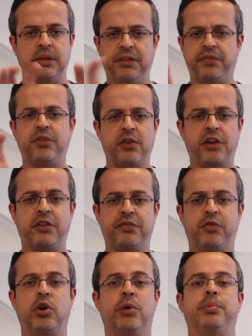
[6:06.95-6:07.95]
If
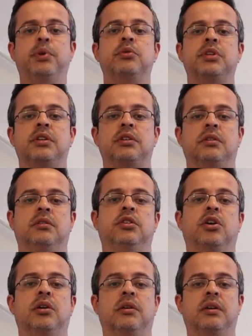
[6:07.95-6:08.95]
you are building
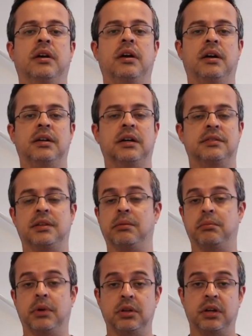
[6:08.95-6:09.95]
your
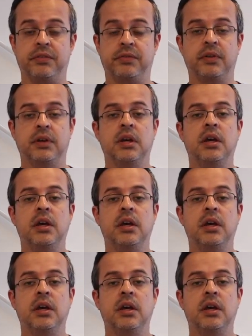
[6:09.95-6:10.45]
some monolith,